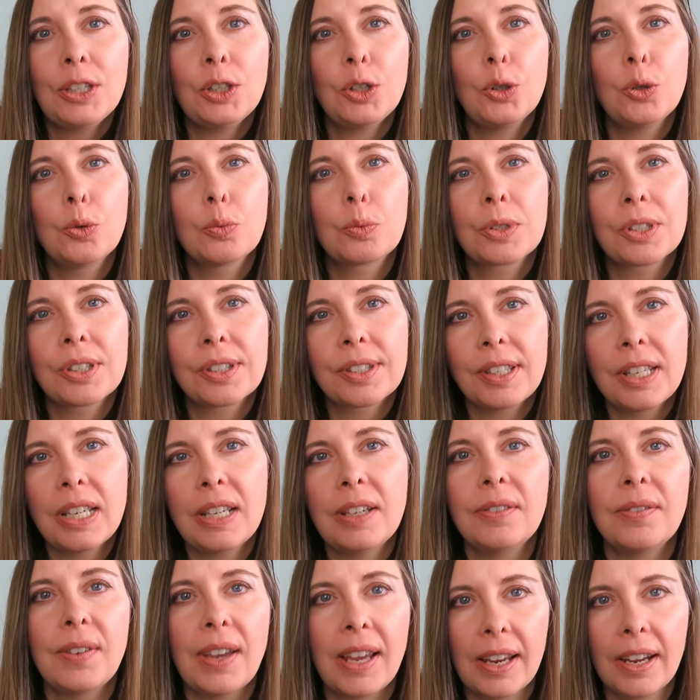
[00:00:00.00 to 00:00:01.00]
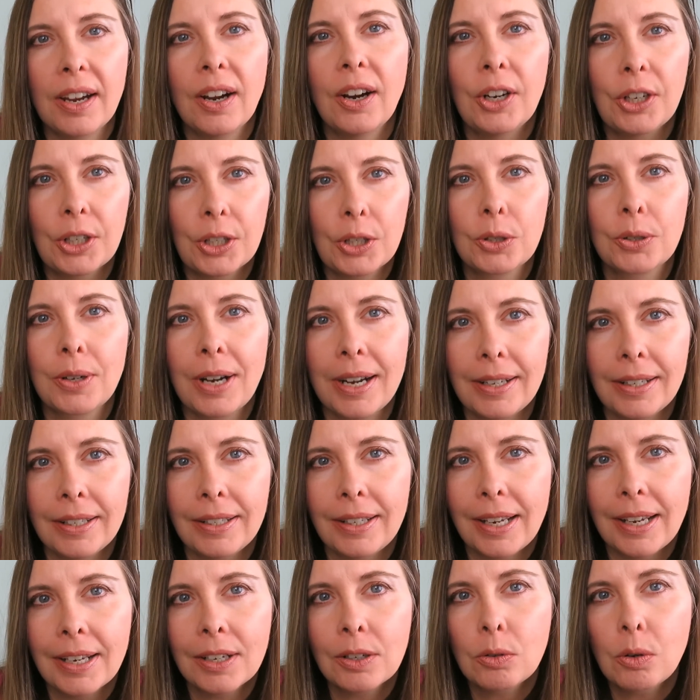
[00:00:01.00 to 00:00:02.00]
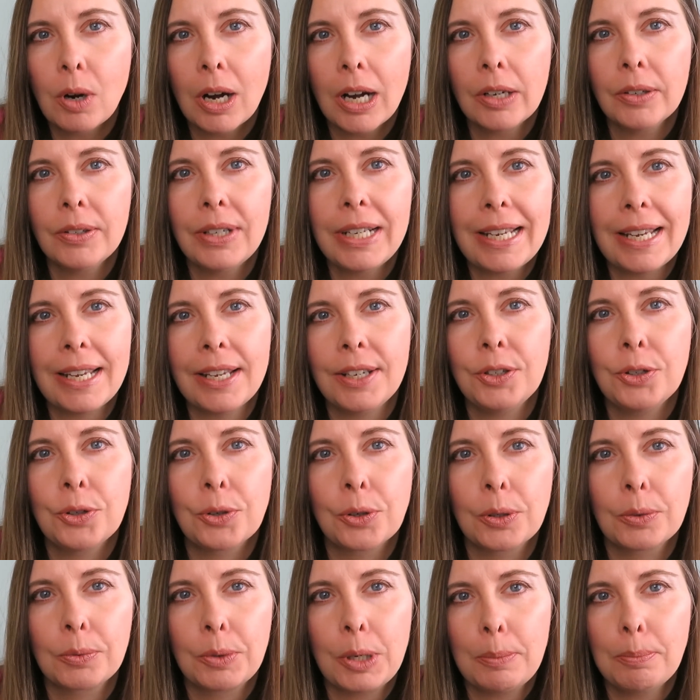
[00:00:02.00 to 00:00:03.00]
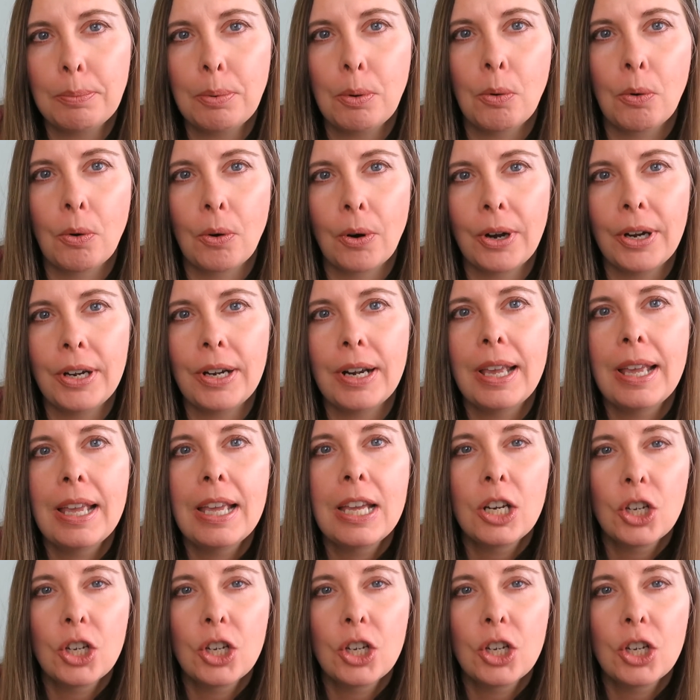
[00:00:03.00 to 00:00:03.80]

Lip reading: you receive a hard credit inquiry in your report